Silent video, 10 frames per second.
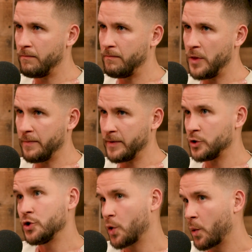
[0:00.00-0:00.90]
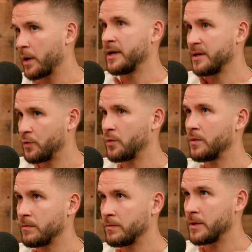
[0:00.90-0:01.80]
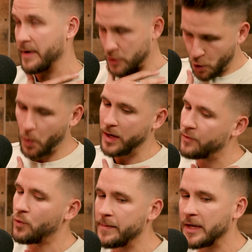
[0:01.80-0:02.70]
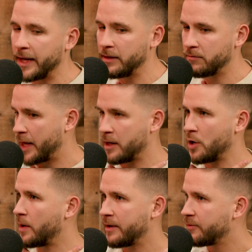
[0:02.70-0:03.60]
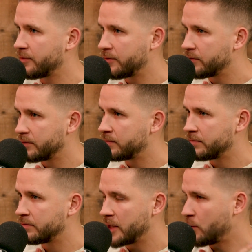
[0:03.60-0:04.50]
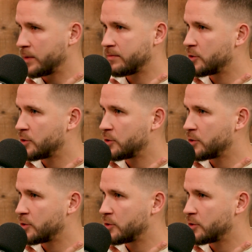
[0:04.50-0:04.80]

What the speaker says: the majority of women I know have dealt with